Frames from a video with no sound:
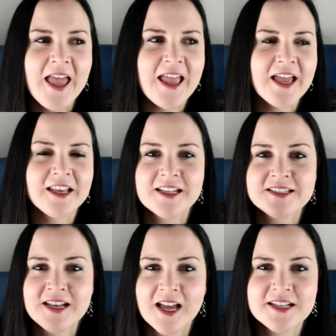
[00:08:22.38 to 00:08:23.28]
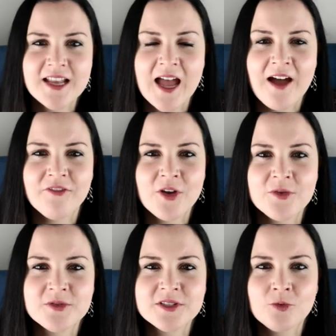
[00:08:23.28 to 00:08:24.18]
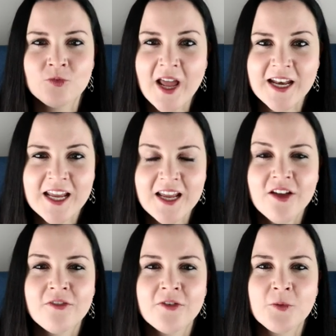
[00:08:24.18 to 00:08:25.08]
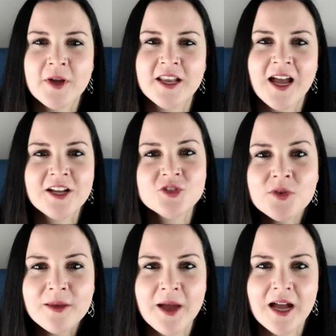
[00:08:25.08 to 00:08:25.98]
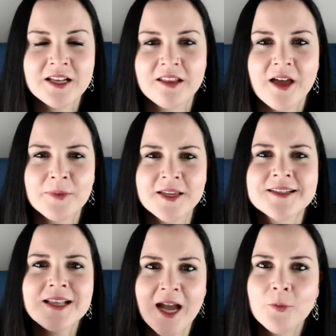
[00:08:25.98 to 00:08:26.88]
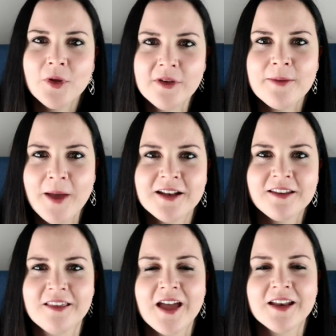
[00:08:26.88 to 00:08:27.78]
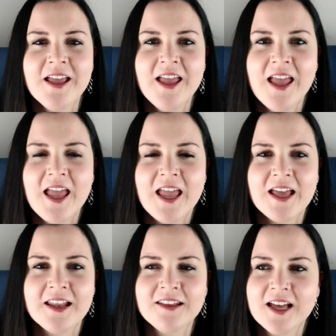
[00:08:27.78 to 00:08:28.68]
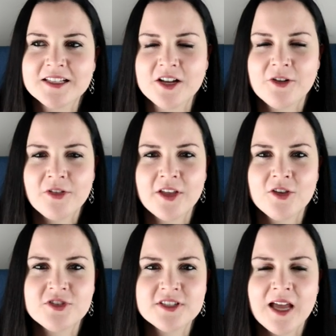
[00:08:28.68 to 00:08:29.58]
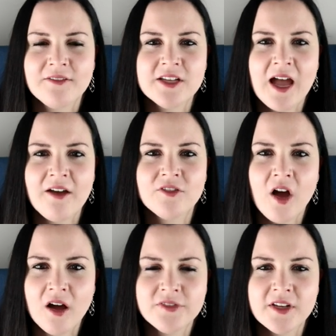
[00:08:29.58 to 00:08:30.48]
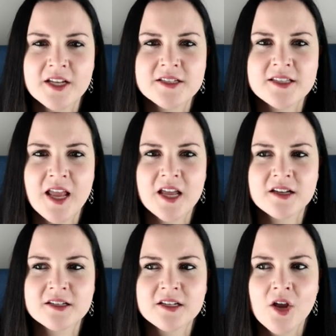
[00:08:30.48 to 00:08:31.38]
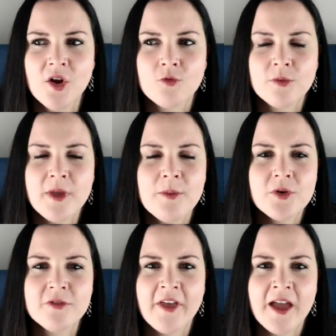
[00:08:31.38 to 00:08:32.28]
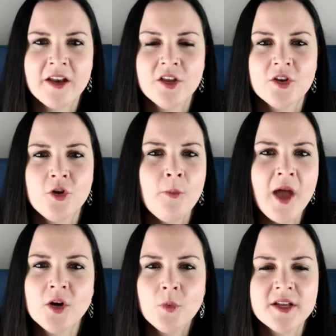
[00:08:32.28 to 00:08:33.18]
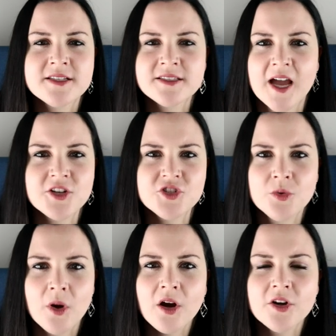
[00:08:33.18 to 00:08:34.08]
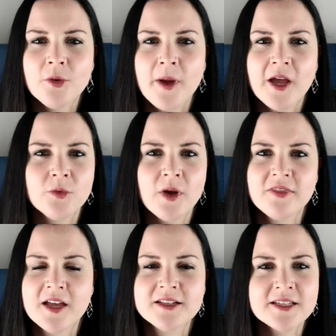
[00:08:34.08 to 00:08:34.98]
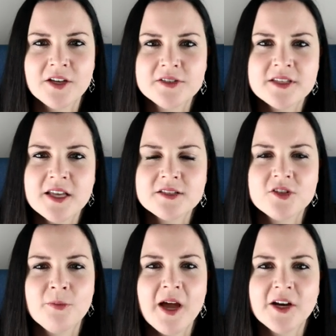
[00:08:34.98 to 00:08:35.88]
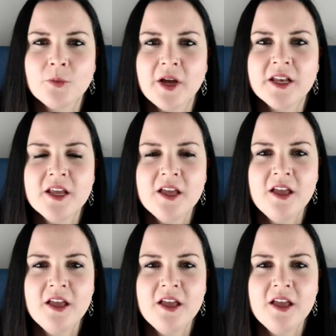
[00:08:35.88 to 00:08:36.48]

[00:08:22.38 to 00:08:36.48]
and it's nice to have those ready for when I do get back to that, because I will get back to that. And that's another thing, you just have to have confidence and remember that no matter what size you are, no matter what that scale says, no matter what